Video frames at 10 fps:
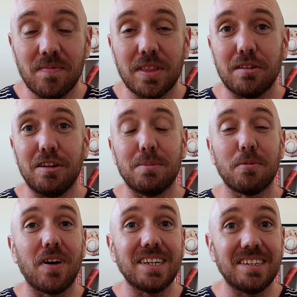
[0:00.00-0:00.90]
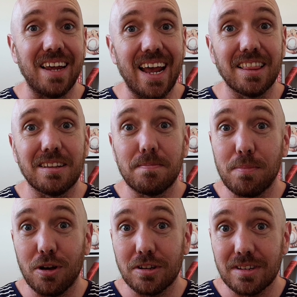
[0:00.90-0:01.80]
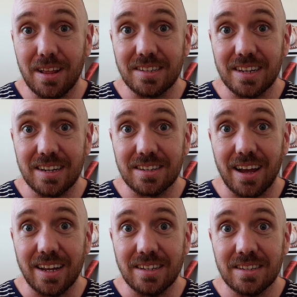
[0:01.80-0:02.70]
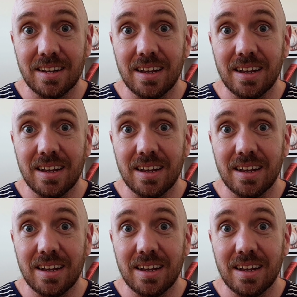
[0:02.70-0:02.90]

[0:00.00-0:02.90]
You need to provide tailored, personalized insights.